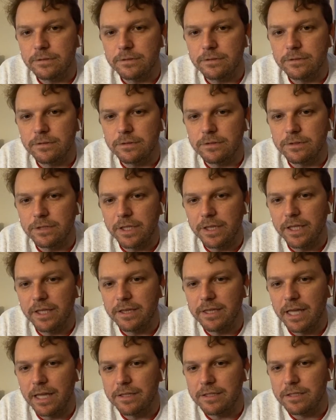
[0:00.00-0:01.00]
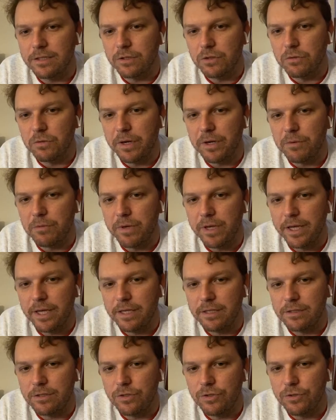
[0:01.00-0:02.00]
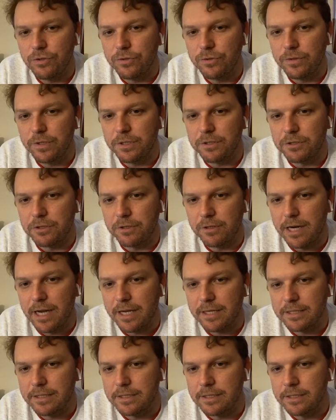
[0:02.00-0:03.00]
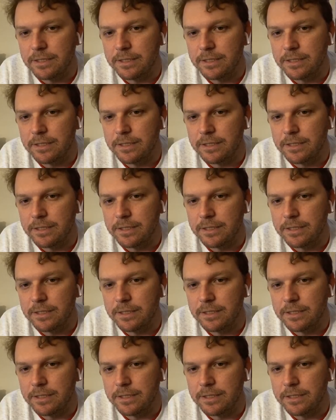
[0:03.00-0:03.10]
So I think that's a great way to interact.